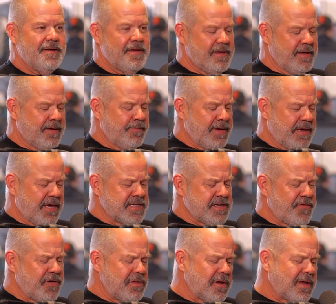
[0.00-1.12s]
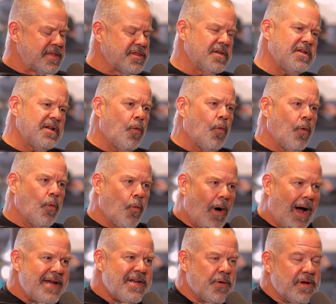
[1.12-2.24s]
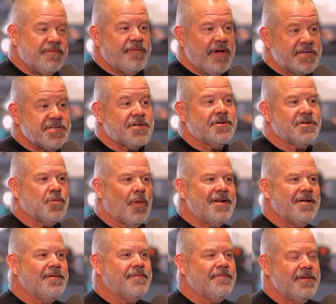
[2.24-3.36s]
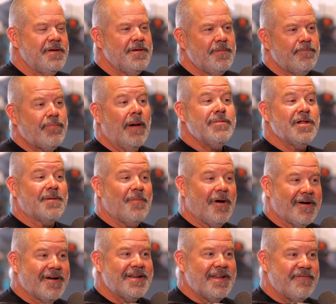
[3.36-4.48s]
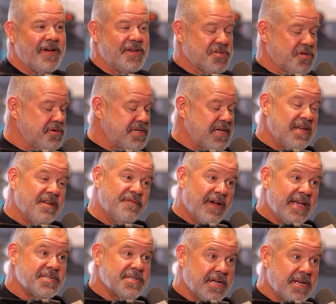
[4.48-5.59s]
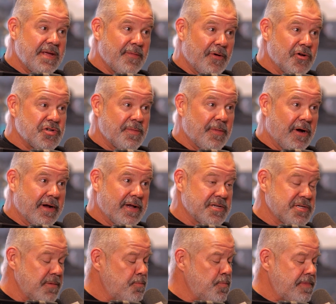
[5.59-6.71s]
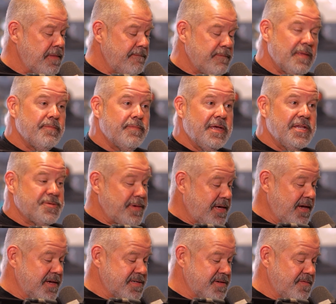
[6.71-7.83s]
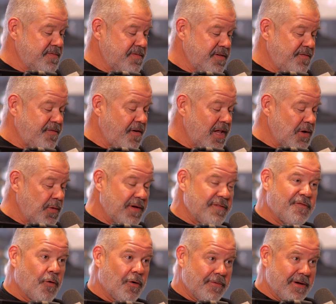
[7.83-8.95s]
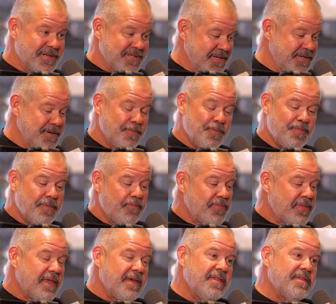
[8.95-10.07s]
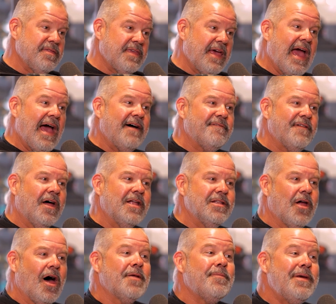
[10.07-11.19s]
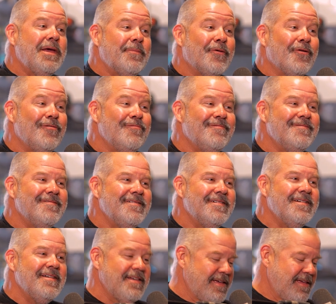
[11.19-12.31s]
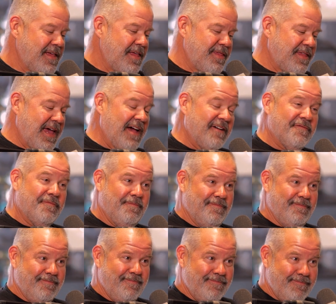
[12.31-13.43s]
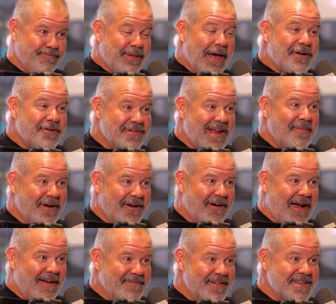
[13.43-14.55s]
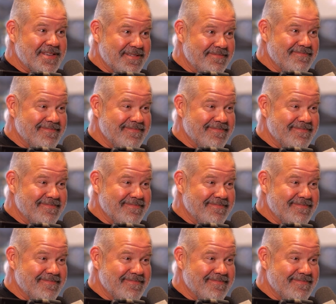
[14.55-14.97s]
Because if you look at, why do public market investors invest in emerging markets? It's because of the following 4 reasons. They have a lot of people. They have better demographics.